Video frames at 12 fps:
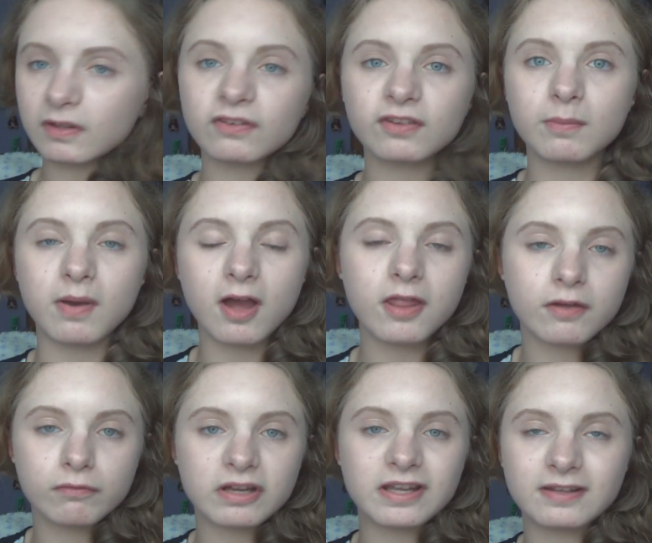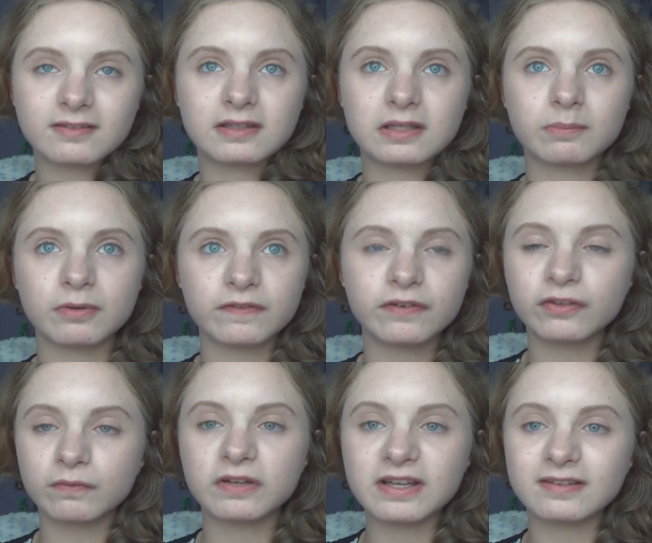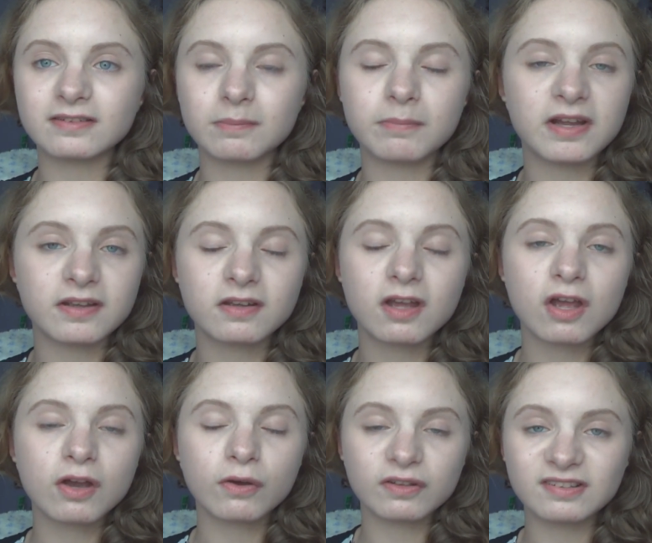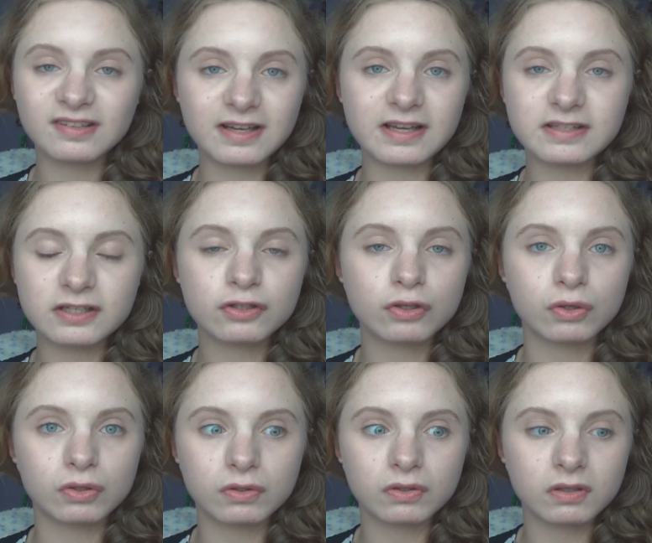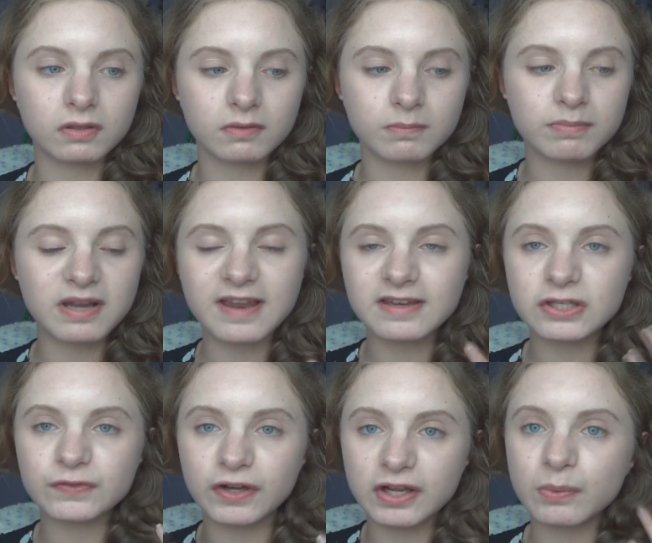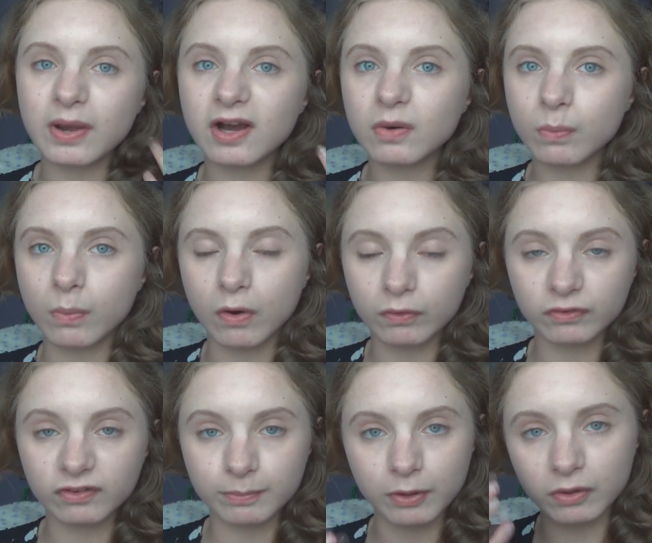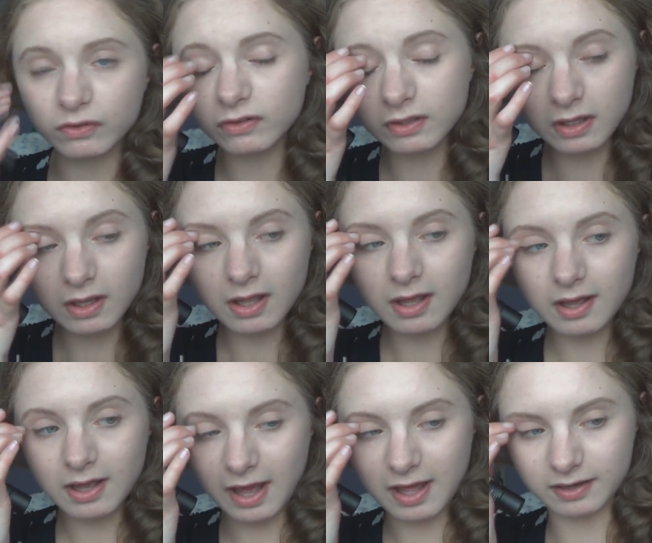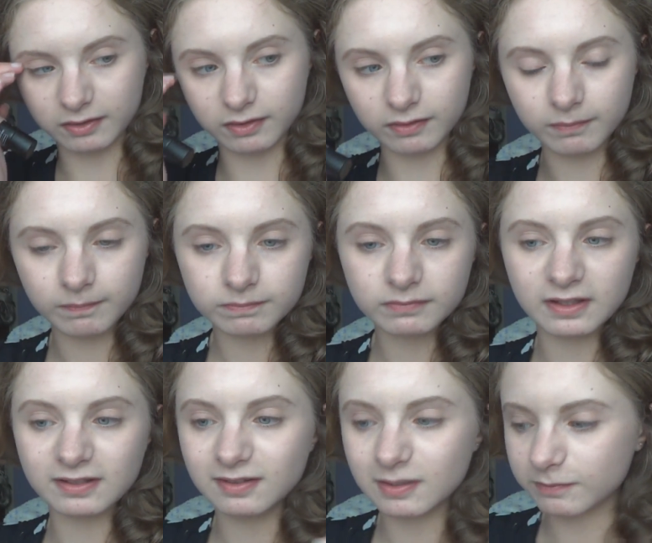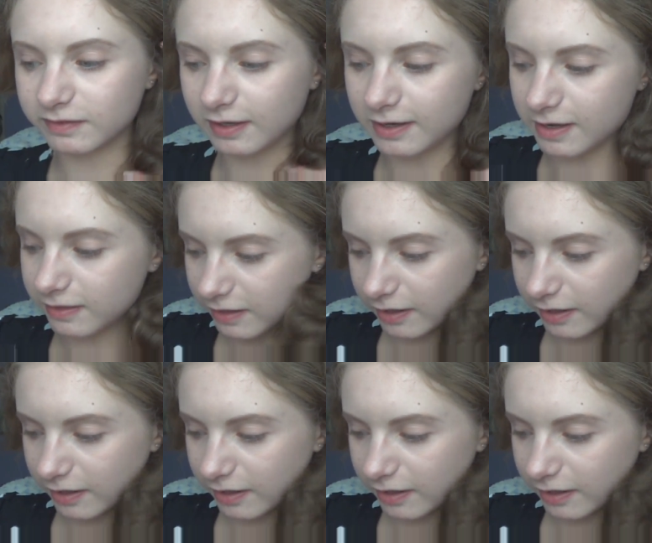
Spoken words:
some other reason, but for some reason my concealer did not blend very well on spots, and it seems like